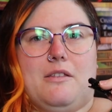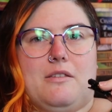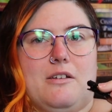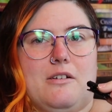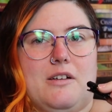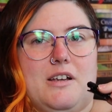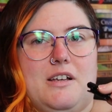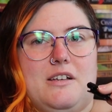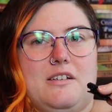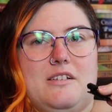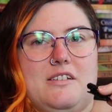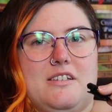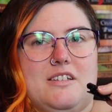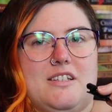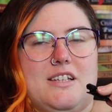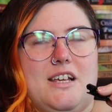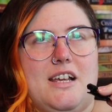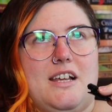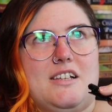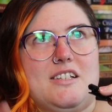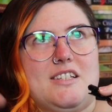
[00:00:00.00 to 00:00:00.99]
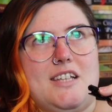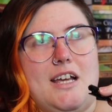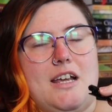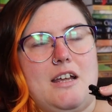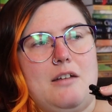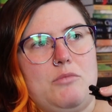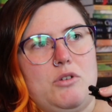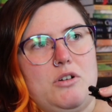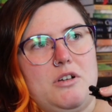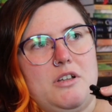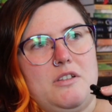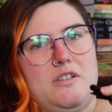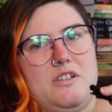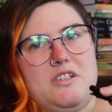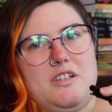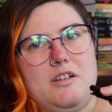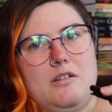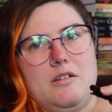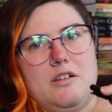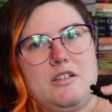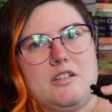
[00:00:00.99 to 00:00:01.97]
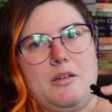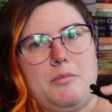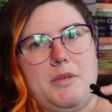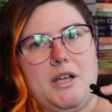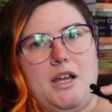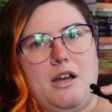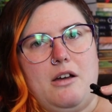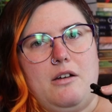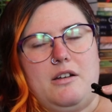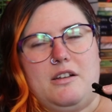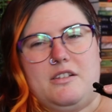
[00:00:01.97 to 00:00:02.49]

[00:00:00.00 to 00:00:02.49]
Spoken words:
There is a second book in the series coming out,